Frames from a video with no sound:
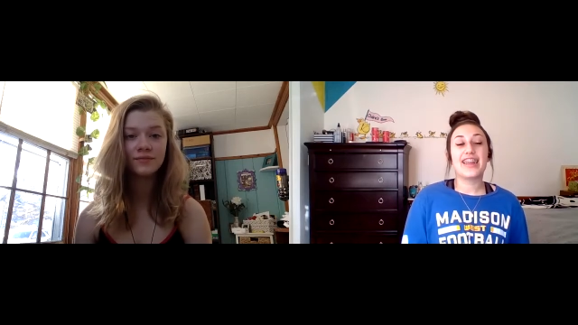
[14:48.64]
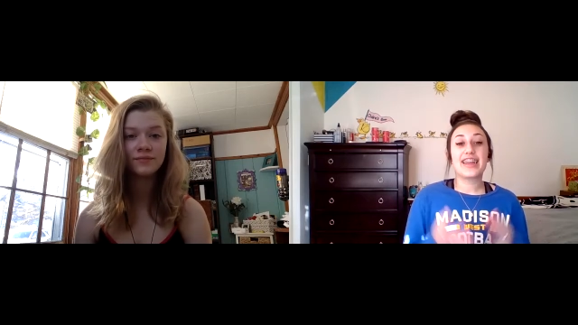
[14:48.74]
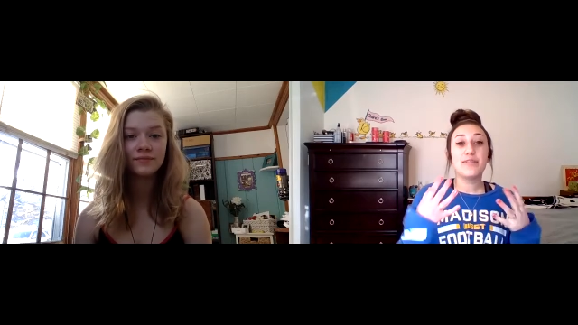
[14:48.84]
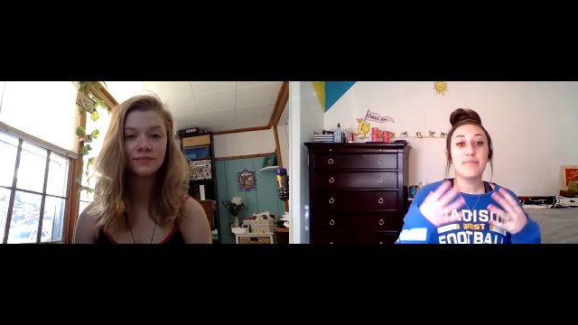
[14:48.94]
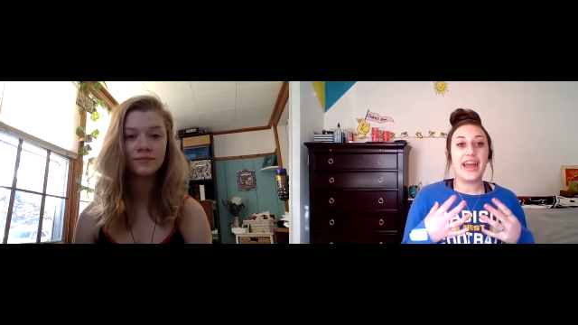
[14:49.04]

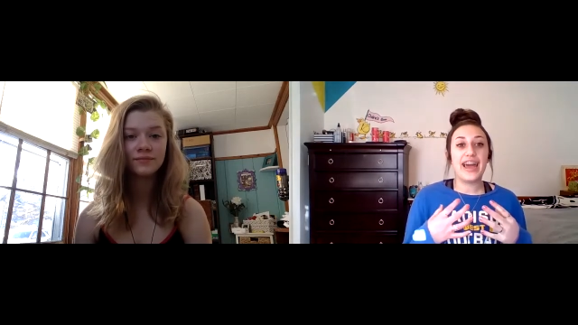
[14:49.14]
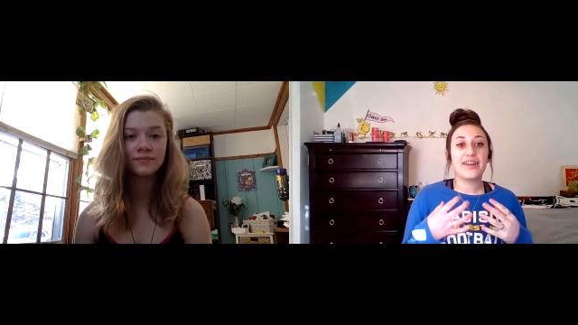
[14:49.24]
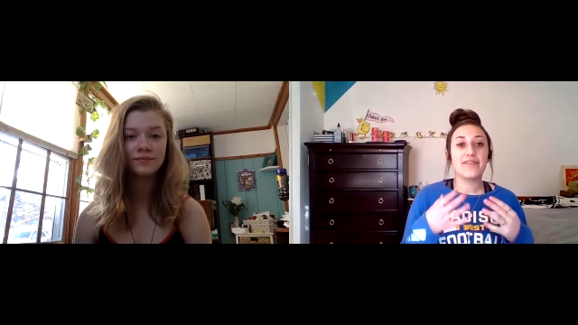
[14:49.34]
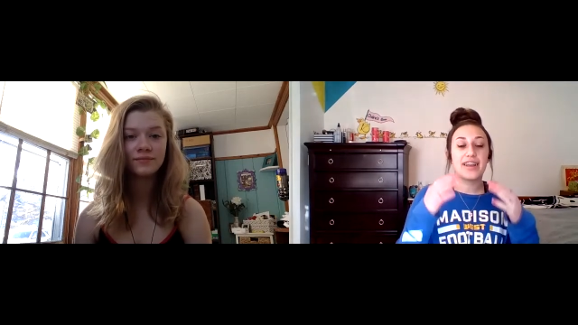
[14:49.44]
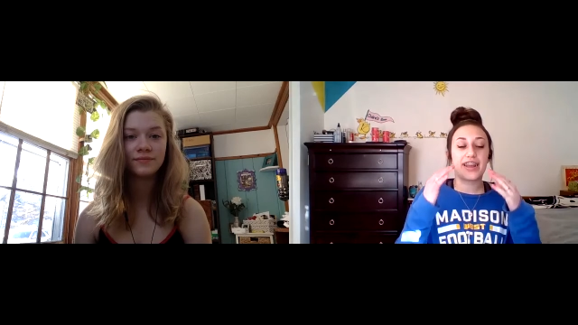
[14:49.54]
Speaker 1: like in my head
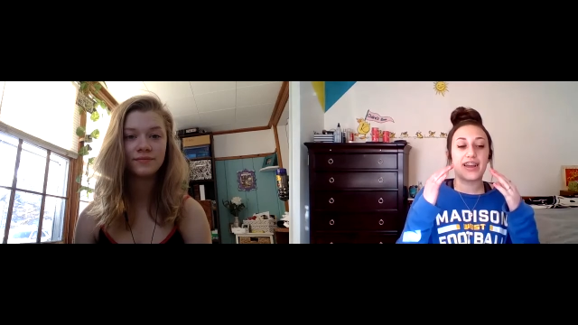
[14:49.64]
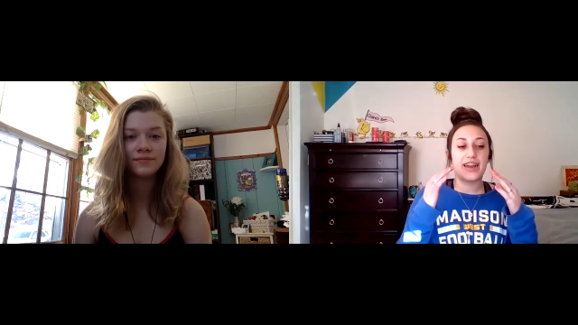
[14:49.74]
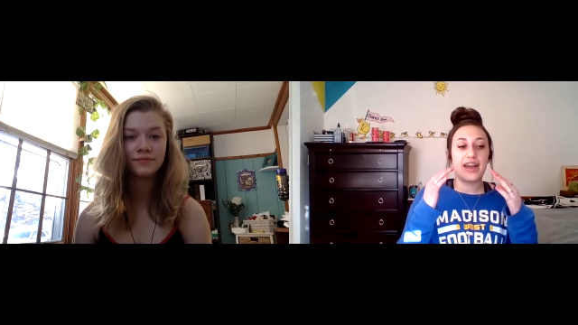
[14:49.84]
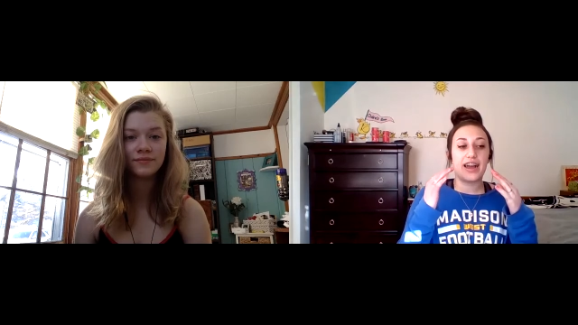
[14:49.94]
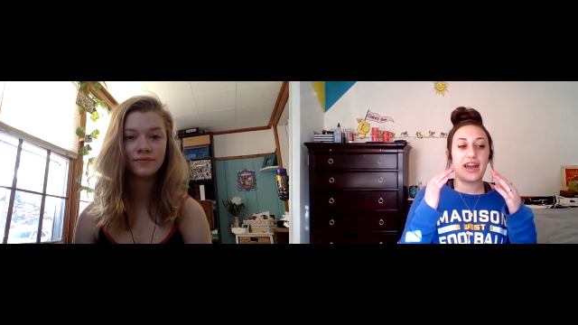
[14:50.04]
i was like
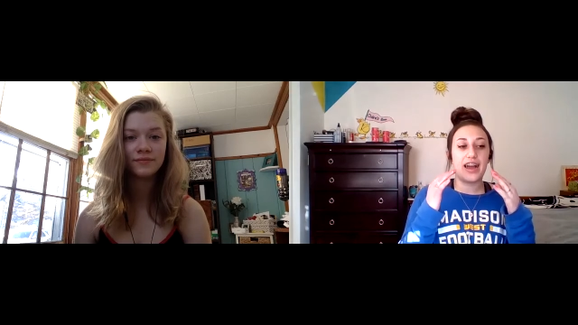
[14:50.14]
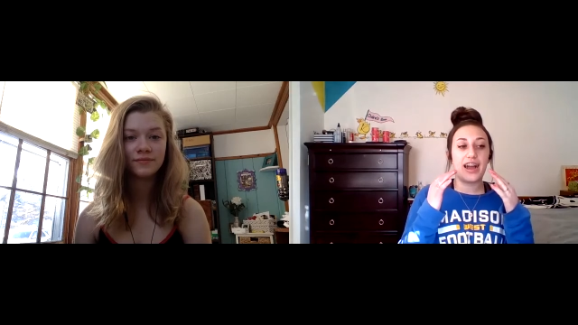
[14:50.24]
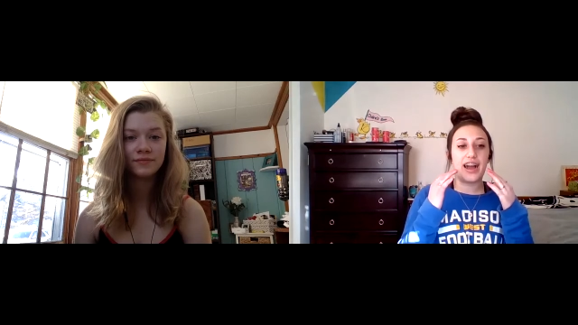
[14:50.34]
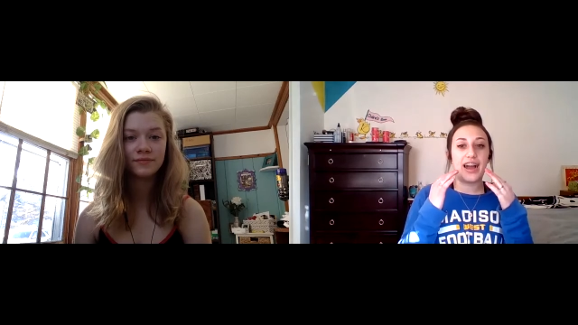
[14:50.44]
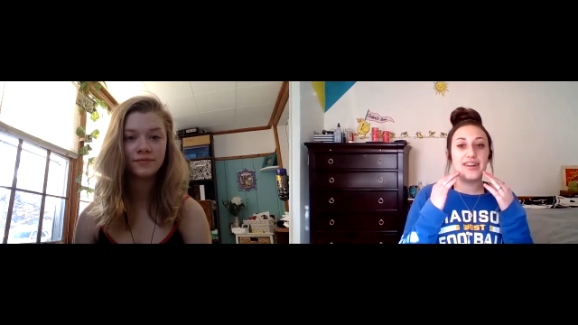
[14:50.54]

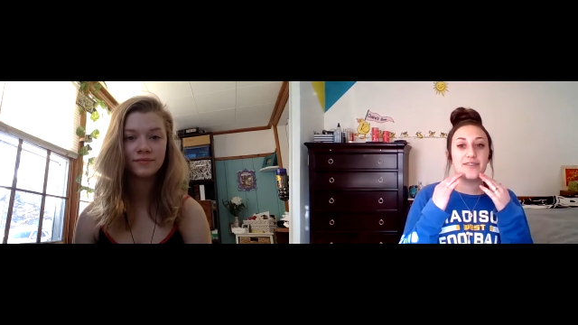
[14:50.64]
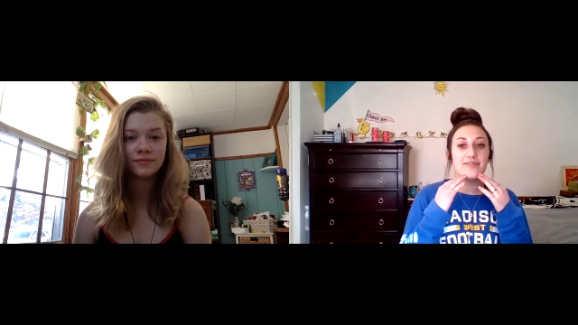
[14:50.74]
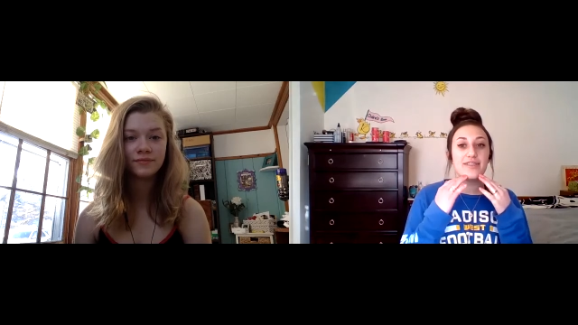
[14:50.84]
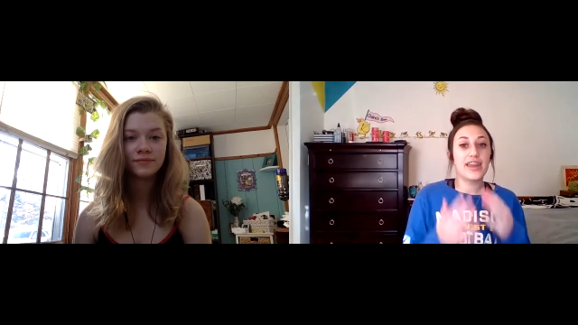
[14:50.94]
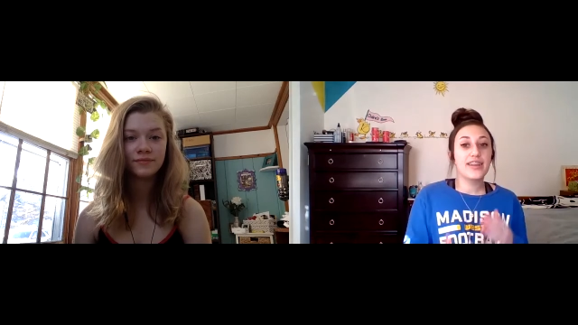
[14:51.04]
i
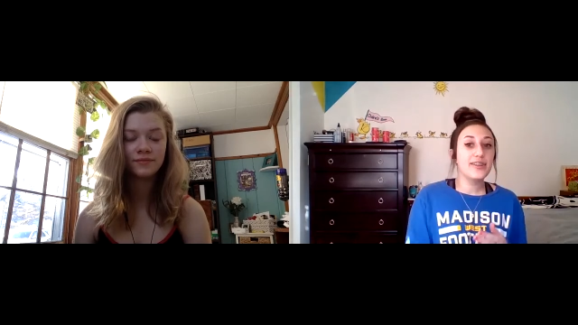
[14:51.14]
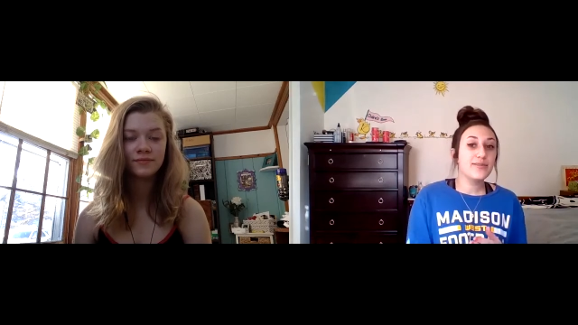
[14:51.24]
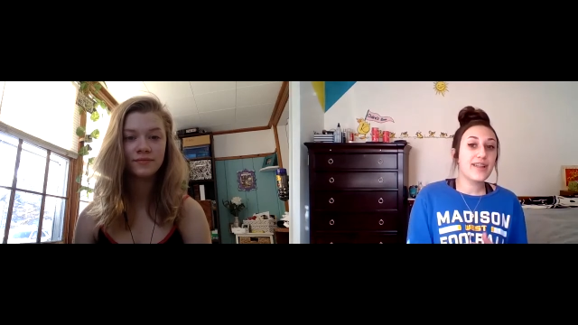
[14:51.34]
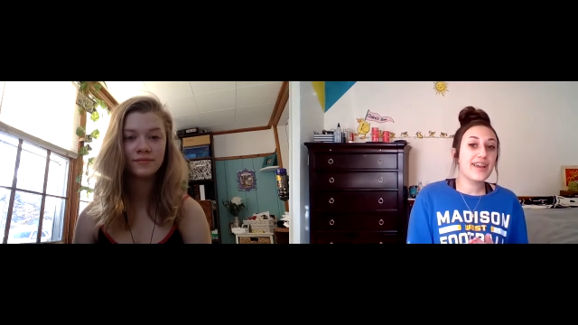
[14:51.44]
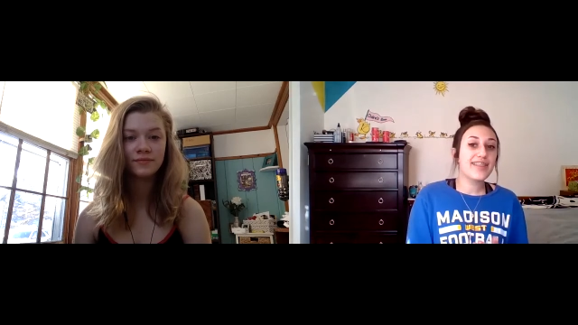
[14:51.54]
don't like
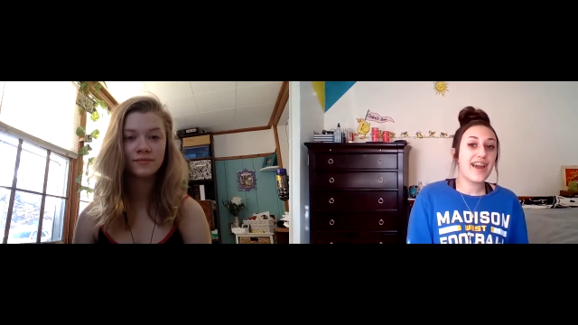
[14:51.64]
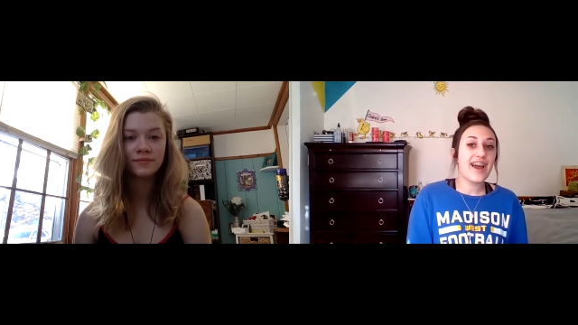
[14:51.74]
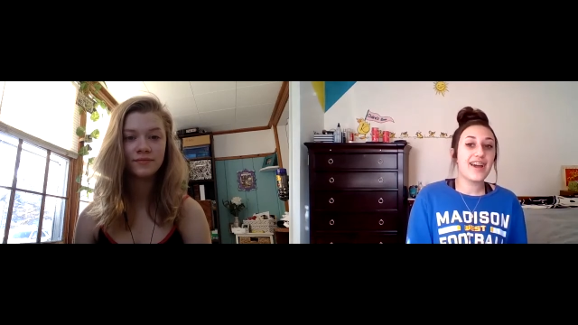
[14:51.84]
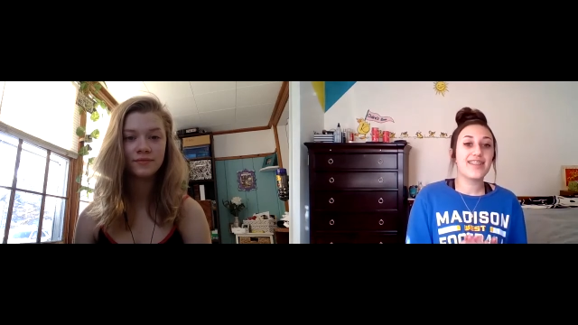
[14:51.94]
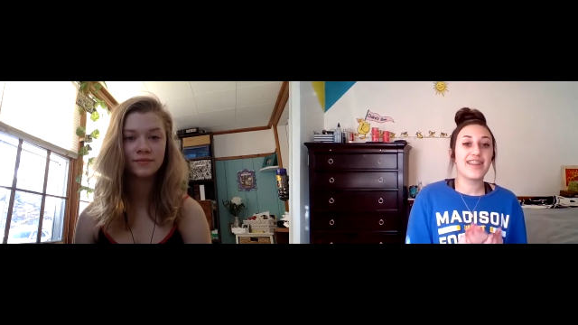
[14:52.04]
you like
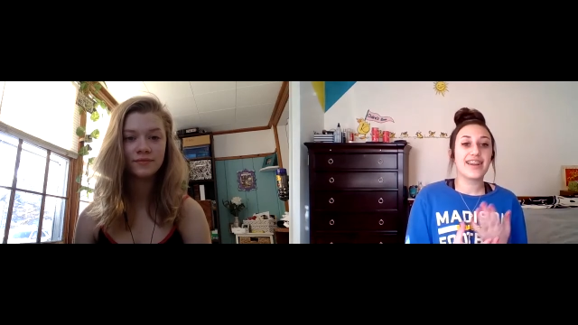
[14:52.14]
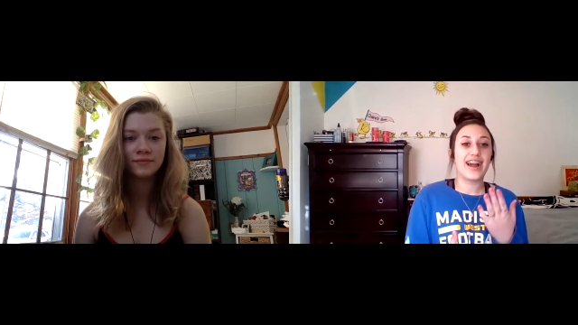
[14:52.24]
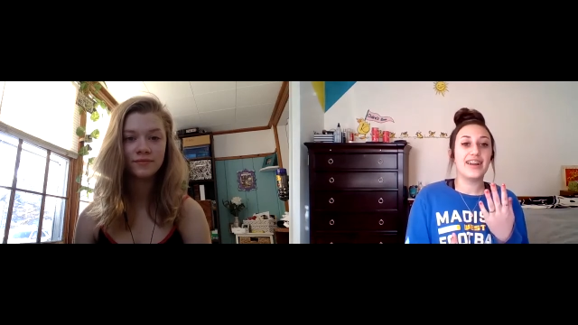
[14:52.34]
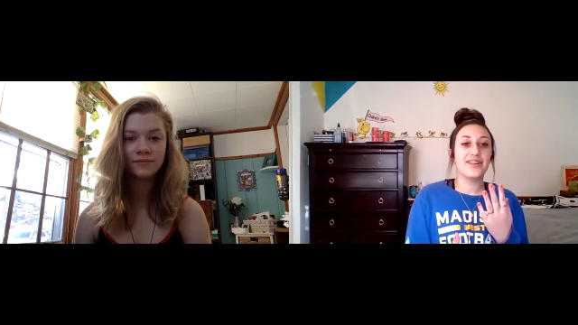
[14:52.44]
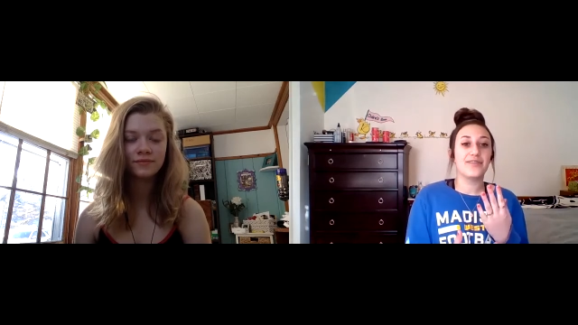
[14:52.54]
that like
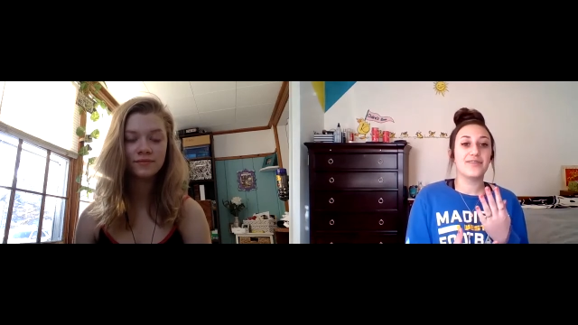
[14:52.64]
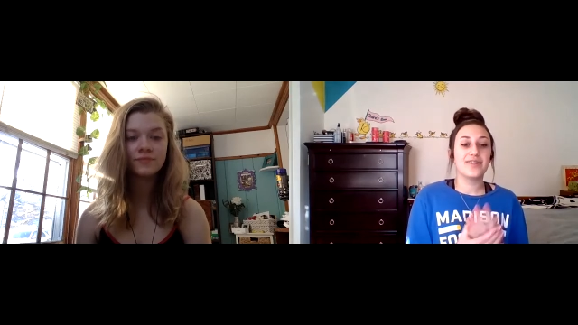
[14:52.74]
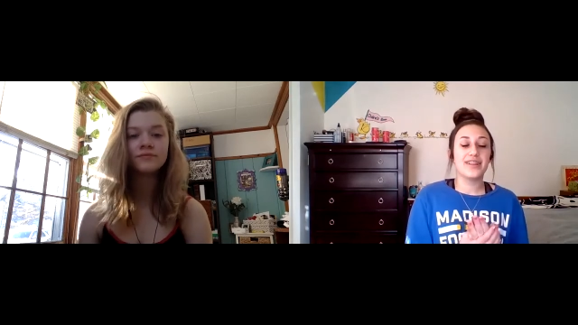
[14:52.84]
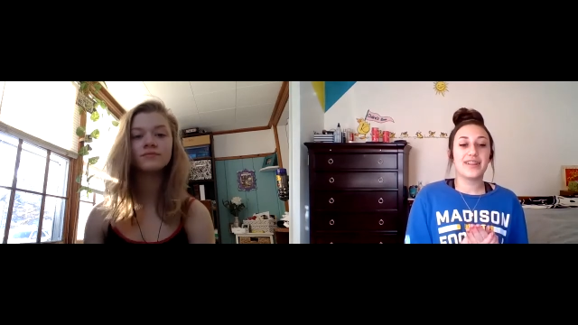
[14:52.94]
i don't